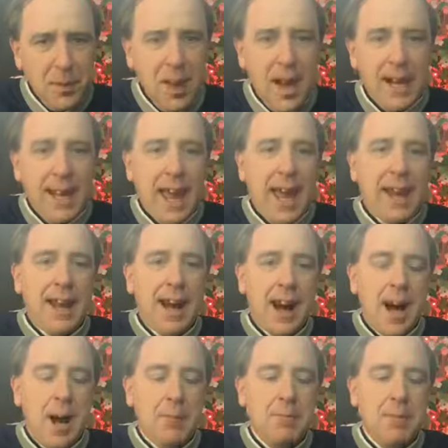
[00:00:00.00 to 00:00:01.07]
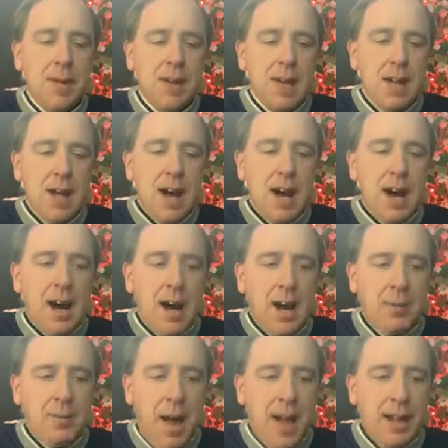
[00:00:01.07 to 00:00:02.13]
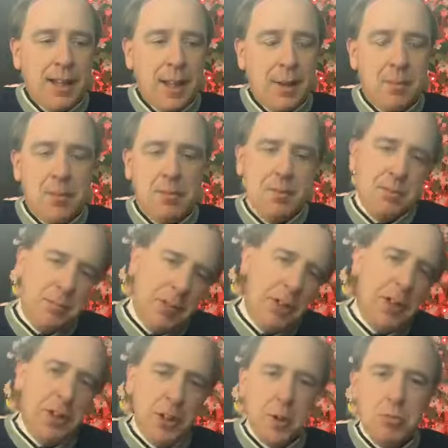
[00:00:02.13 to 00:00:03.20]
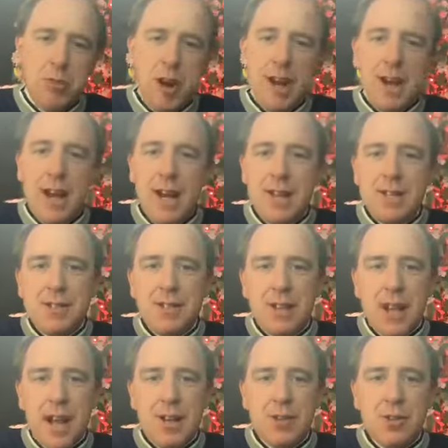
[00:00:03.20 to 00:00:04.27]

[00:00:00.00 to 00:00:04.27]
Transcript: Again, um, uh, battling little little bronchitis tonight,